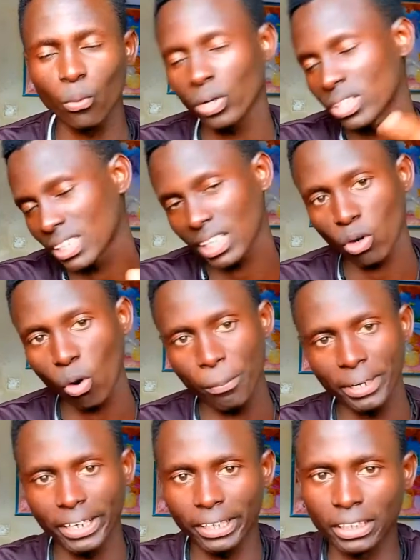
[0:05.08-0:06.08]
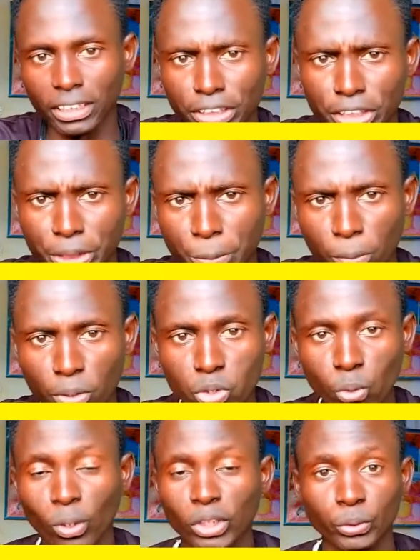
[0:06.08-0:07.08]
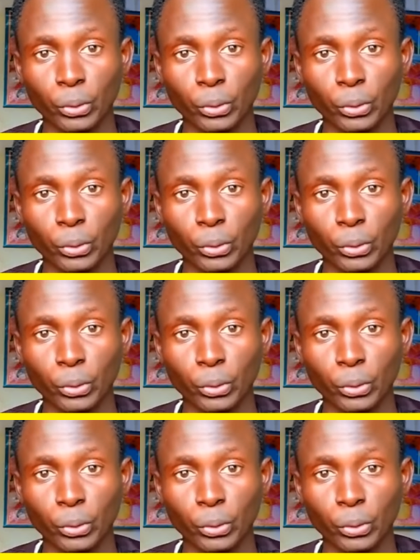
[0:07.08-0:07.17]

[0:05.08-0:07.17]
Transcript: wants an open relationship. So what